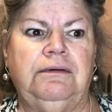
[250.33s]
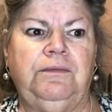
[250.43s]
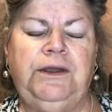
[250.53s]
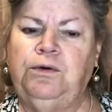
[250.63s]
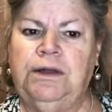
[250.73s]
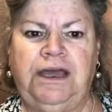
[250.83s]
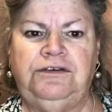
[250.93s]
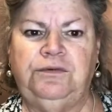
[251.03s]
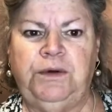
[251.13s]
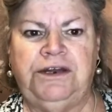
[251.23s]
we all
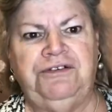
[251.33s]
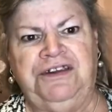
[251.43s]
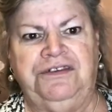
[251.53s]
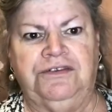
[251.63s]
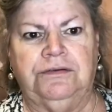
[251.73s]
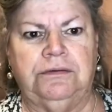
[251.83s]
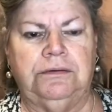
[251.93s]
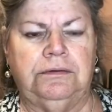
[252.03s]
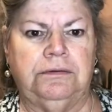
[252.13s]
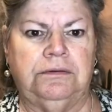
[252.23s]
had to wear dresses,
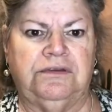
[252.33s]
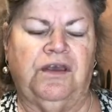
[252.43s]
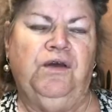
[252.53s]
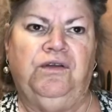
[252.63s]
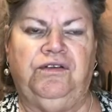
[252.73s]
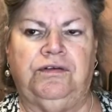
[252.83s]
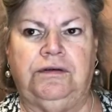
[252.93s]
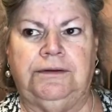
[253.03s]
skirts.